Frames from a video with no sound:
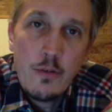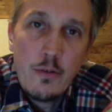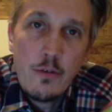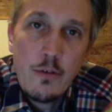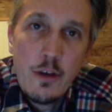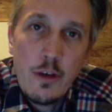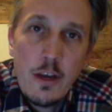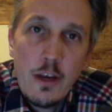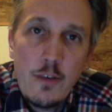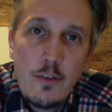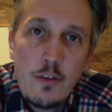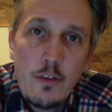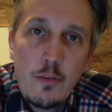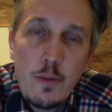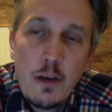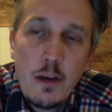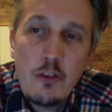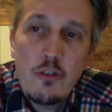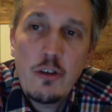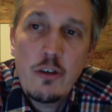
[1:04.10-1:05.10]
creative
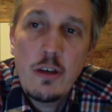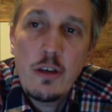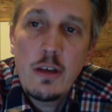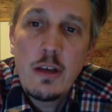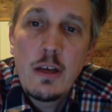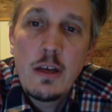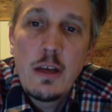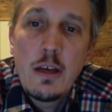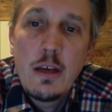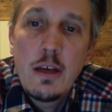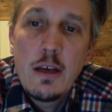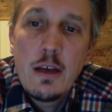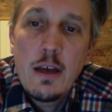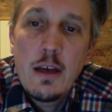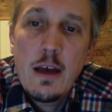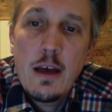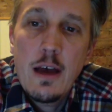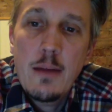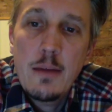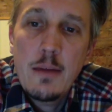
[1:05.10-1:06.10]
expression,
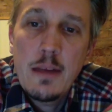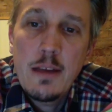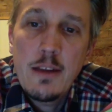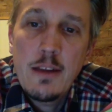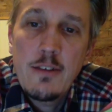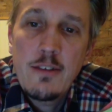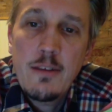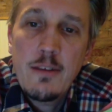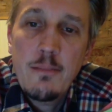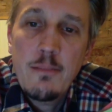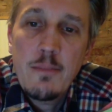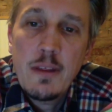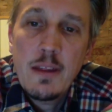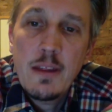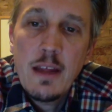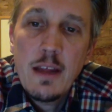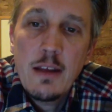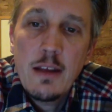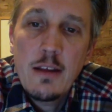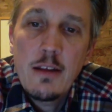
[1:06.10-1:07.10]
I mean, it's something
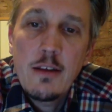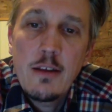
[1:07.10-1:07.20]
that,